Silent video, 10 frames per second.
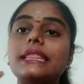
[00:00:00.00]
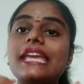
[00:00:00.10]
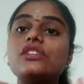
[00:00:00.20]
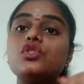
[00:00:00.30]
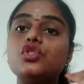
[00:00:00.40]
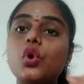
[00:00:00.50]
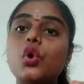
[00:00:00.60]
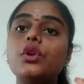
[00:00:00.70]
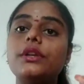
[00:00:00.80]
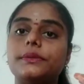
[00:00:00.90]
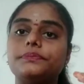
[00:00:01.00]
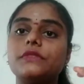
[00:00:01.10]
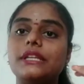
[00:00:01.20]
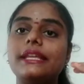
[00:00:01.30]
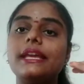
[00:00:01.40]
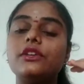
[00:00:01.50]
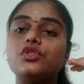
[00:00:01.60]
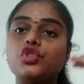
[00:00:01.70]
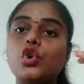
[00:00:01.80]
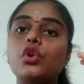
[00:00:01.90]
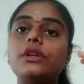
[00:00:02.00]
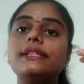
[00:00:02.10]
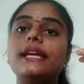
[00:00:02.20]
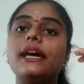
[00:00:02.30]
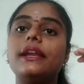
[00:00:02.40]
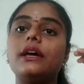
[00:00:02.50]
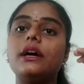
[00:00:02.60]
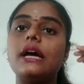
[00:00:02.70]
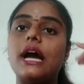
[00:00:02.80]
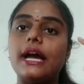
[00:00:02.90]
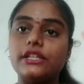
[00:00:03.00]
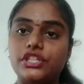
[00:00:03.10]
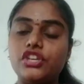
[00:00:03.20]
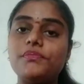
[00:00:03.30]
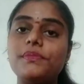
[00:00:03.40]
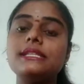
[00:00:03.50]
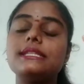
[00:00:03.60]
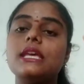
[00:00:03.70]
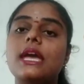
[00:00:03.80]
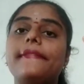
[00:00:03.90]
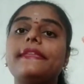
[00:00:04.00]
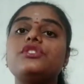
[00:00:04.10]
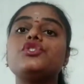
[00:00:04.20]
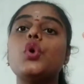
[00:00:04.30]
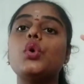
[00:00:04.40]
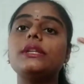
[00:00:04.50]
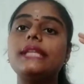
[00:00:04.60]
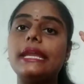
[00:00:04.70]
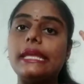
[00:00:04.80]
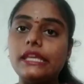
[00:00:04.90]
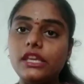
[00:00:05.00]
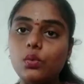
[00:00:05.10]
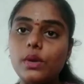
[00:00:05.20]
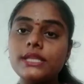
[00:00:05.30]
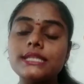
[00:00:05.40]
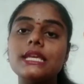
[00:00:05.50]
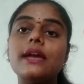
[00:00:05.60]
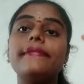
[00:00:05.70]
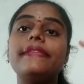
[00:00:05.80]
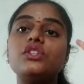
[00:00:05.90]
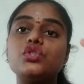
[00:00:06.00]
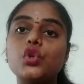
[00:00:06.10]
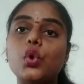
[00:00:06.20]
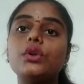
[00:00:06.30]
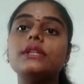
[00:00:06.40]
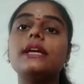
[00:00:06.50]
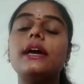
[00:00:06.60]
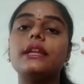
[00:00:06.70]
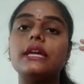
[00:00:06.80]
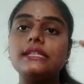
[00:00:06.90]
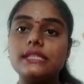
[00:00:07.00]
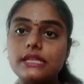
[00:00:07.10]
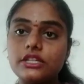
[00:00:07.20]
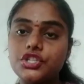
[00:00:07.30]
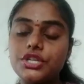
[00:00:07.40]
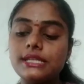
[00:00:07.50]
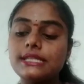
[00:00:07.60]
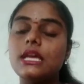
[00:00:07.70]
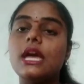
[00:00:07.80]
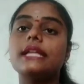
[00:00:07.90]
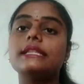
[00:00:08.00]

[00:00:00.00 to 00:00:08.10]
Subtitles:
They stored their achievements, they stored their events, they stored their instructions,